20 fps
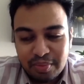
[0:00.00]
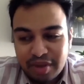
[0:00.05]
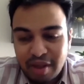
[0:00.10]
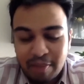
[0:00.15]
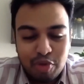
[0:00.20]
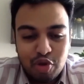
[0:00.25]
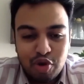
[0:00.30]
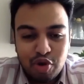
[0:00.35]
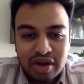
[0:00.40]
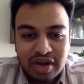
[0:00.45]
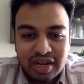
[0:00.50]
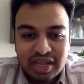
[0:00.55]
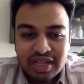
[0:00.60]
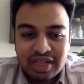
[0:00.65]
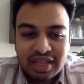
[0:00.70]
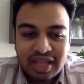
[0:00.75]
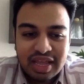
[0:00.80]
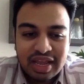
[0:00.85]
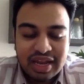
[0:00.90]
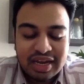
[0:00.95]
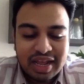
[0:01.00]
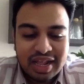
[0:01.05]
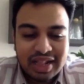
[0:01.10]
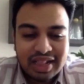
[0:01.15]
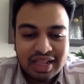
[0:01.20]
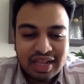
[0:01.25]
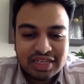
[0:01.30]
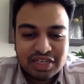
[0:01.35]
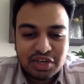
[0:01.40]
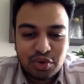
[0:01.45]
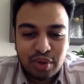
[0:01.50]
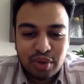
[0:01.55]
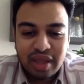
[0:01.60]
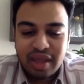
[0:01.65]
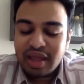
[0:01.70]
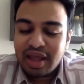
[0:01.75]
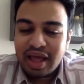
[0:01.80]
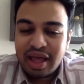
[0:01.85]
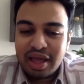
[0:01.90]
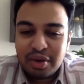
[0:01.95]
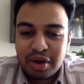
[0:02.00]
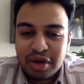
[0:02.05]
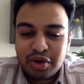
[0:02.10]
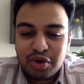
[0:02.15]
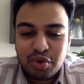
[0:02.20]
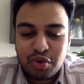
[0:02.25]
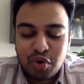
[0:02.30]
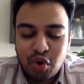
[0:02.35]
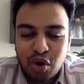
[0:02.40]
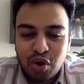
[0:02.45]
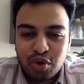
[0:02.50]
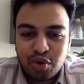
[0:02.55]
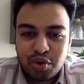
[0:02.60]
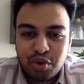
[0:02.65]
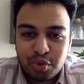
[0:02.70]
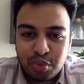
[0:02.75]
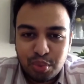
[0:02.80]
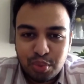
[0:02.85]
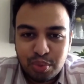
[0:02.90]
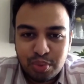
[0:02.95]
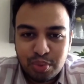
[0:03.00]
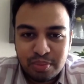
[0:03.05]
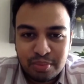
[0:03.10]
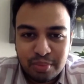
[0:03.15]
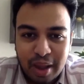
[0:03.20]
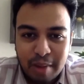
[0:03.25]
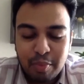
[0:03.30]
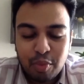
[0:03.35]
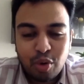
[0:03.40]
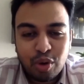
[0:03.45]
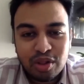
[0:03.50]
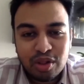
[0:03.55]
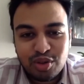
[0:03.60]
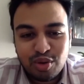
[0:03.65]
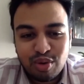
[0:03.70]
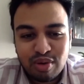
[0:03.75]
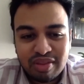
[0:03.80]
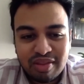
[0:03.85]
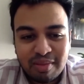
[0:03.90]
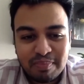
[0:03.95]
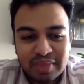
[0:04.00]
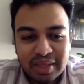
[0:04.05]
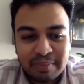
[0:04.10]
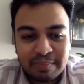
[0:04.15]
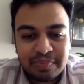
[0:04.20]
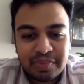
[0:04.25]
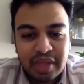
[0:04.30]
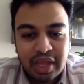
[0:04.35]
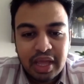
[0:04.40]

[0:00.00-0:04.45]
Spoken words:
community, they tell that, hey, I need to talk to you, I'm going through something.